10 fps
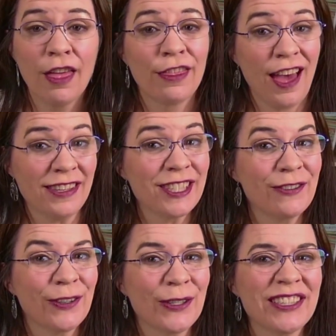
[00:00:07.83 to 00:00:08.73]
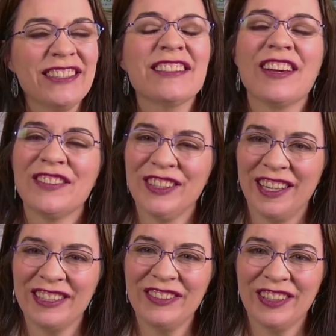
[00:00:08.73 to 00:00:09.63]
That's the focus of
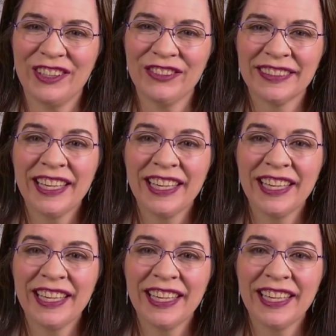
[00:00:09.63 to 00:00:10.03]
today's video.